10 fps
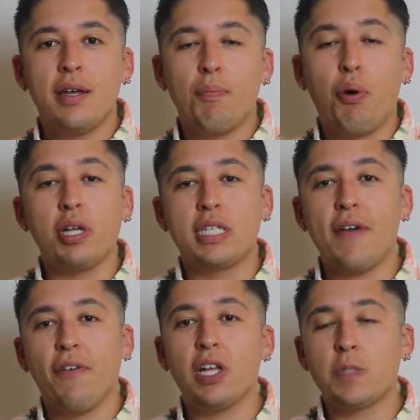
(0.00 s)

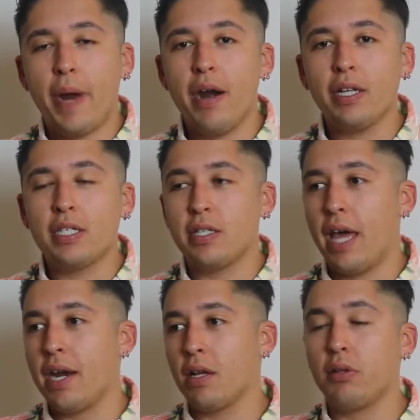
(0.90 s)
Poicephalus parrots,
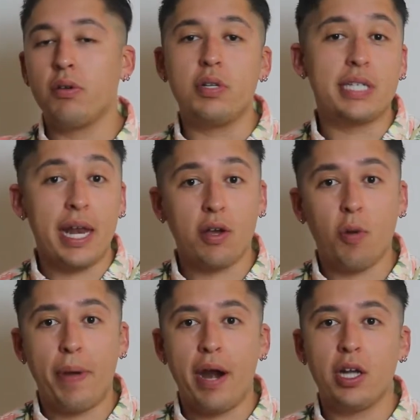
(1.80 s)
that include Senegal
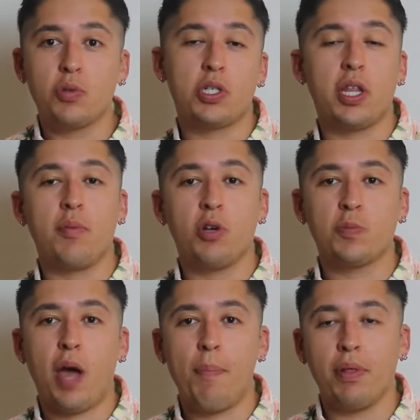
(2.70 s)
parrots, which are the most
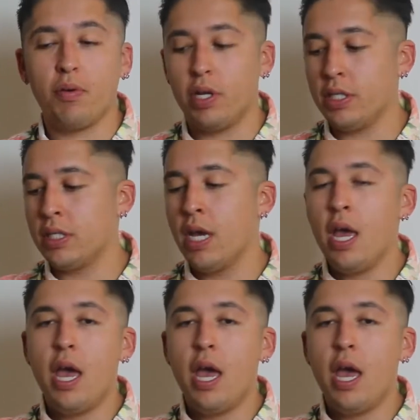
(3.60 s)
popular ones.